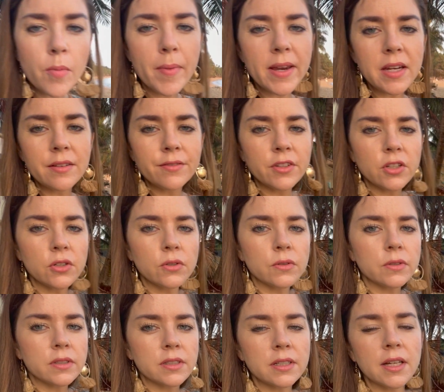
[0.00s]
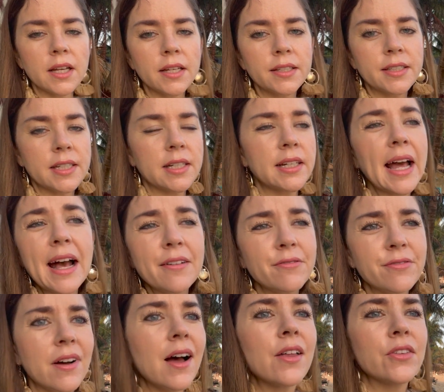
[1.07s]
many of you didn't have
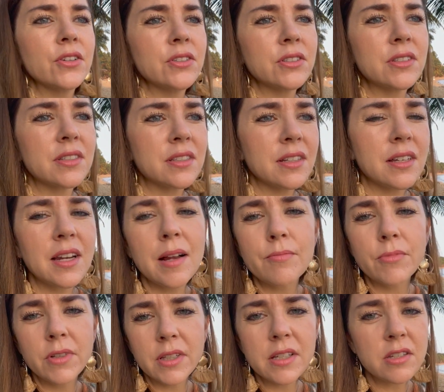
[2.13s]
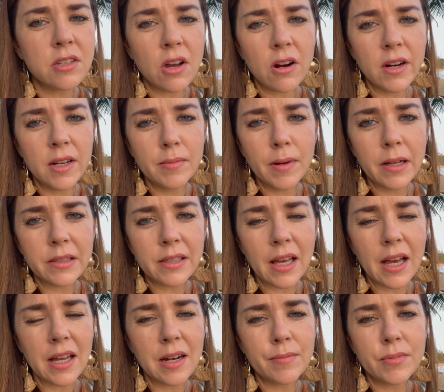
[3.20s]
fathers, and I'm really sorry about
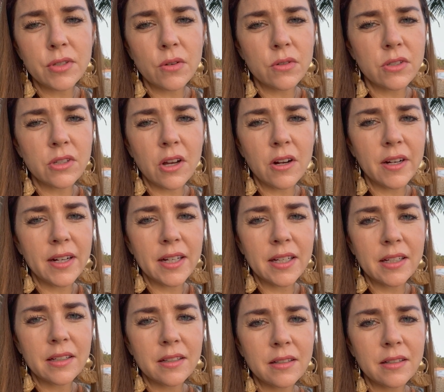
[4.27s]
that. I'm so sorry.